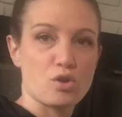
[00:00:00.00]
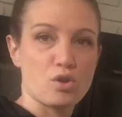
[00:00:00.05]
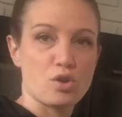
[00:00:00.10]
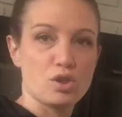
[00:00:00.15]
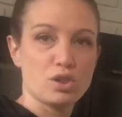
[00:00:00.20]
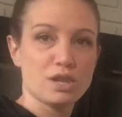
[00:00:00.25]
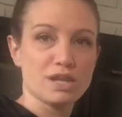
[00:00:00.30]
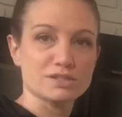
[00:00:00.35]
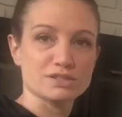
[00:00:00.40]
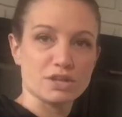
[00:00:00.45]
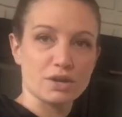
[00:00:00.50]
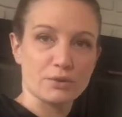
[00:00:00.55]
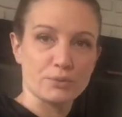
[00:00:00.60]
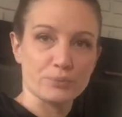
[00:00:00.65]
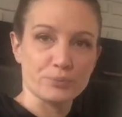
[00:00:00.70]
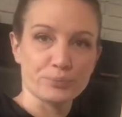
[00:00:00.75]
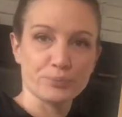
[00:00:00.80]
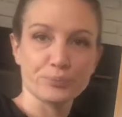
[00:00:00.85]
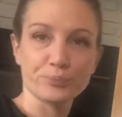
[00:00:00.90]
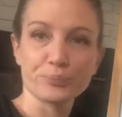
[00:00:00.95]
Let's go.
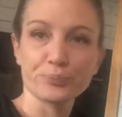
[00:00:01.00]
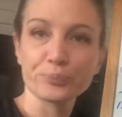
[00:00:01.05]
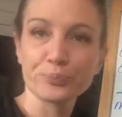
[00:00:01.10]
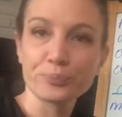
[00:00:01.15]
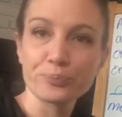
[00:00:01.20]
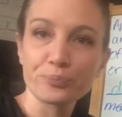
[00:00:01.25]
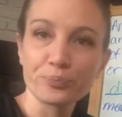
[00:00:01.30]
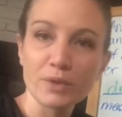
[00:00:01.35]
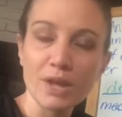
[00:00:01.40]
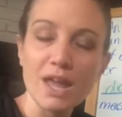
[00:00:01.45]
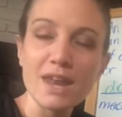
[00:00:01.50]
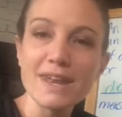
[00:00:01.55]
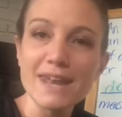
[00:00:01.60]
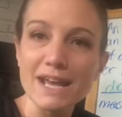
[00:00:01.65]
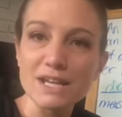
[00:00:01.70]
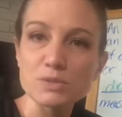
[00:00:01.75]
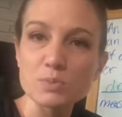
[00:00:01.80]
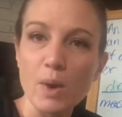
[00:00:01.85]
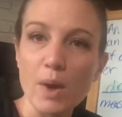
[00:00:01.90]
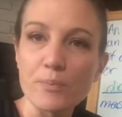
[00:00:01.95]

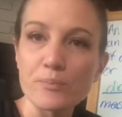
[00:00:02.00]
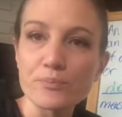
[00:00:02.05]
Next one.